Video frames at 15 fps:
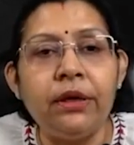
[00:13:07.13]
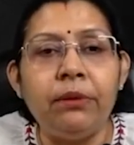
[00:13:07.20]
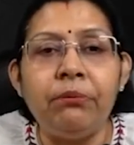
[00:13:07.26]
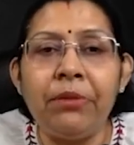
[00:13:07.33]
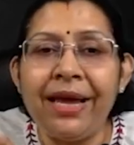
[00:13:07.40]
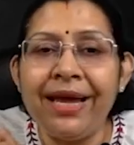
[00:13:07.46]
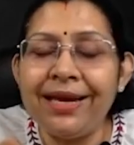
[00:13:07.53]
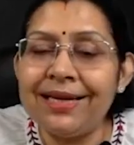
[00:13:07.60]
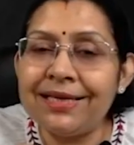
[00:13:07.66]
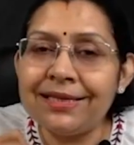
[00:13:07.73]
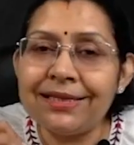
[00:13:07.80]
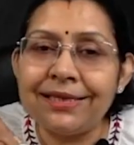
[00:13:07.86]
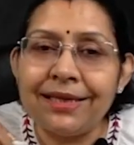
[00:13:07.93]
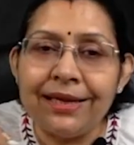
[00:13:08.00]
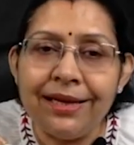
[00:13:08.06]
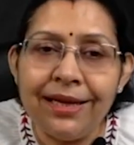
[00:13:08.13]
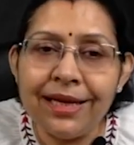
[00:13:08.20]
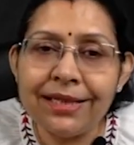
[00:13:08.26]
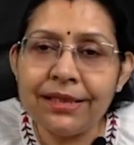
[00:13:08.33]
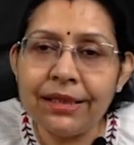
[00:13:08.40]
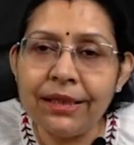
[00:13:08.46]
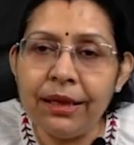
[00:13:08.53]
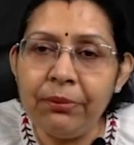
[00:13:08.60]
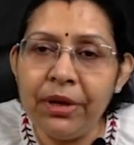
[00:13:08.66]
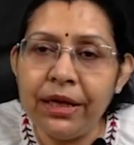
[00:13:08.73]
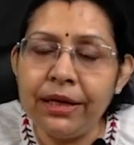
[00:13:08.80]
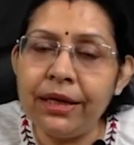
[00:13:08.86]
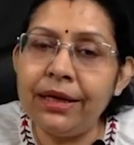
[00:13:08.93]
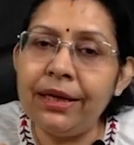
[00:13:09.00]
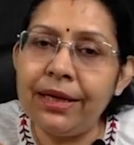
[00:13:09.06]
Mean is less than the
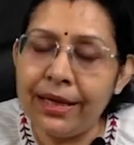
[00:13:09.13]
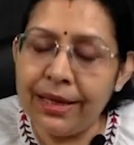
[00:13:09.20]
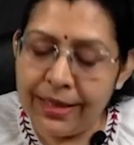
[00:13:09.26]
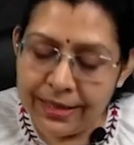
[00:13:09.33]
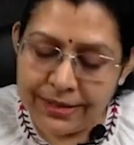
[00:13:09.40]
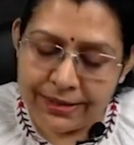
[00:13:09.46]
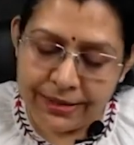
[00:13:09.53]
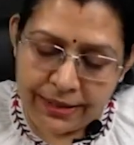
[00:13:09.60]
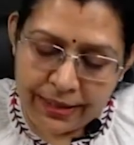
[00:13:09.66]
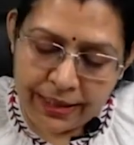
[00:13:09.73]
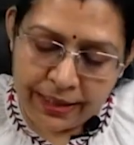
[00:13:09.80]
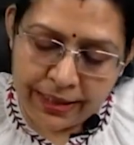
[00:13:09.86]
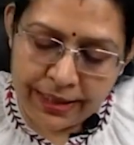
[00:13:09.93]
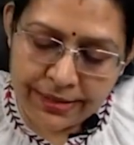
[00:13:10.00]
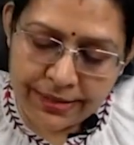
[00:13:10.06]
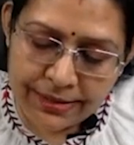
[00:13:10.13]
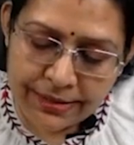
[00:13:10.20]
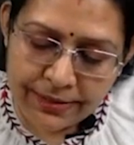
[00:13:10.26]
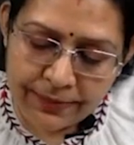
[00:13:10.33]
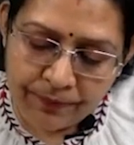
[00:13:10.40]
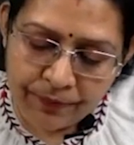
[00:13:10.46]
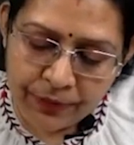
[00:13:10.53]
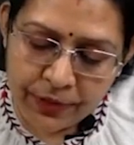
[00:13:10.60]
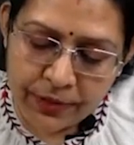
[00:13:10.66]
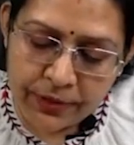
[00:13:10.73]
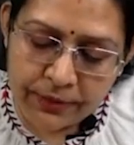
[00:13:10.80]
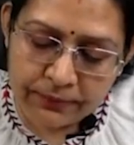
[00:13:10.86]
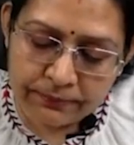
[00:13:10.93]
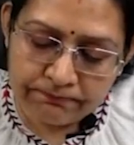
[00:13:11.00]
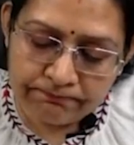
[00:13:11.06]
median, yes, it is
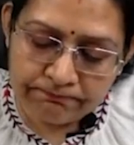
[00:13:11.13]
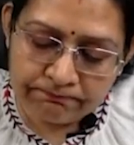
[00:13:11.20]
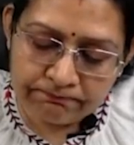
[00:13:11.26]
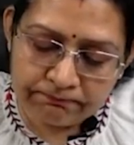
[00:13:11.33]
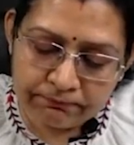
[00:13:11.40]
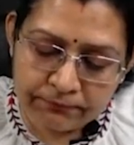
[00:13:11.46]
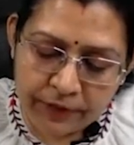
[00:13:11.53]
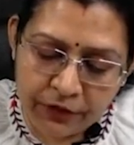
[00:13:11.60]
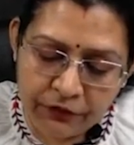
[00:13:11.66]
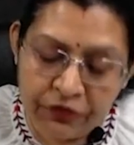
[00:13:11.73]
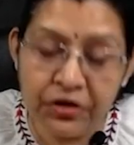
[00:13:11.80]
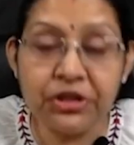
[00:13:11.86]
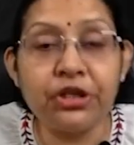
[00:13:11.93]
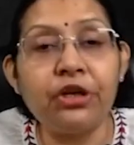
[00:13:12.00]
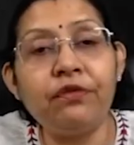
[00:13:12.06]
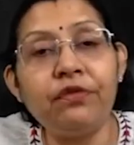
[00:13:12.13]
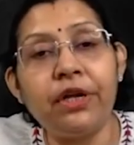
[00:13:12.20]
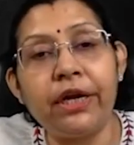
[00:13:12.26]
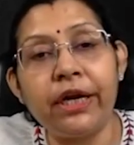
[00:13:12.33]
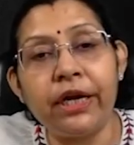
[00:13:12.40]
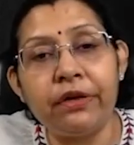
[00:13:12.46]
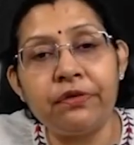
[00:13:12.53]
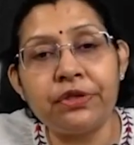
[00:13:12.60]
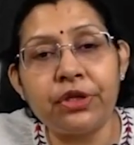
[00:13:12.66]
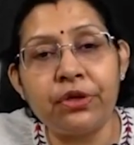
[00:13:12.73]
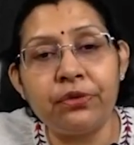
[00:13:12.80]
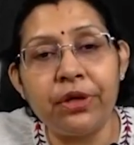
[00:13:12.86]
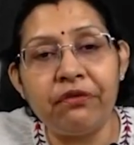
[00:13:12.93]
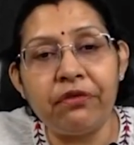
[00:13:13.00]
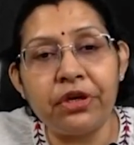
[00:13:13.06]
the feature of the negative
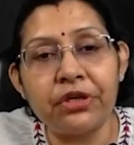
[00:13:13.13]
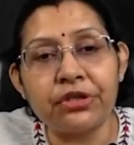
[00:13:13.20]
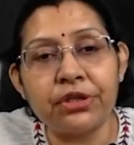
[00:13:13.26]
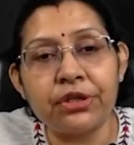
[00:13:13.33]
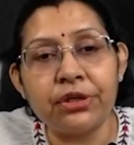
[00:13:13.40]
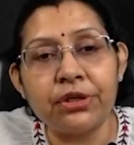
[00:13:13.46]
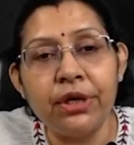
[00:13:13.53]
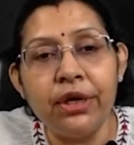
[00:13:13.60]
skewed deviation.